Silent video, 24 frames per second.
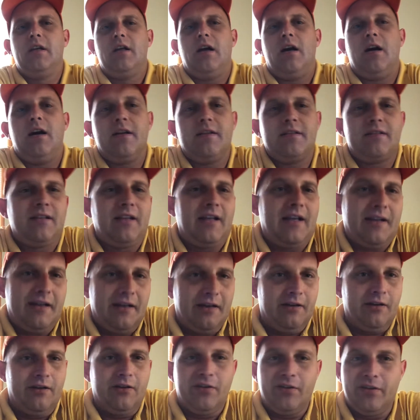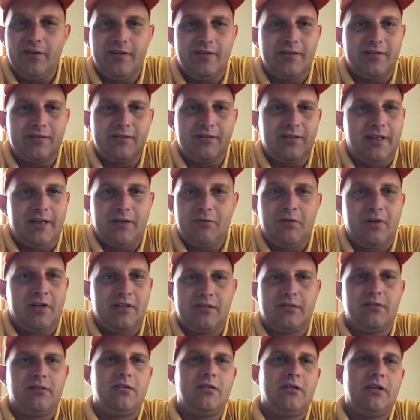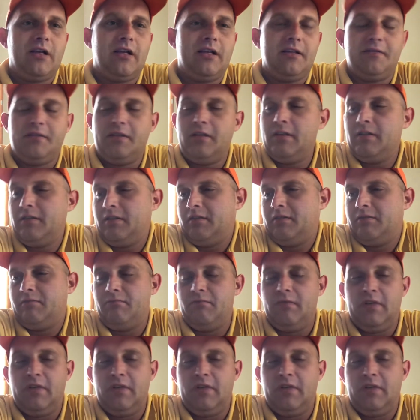honestly, I didn't know this. Like when I started,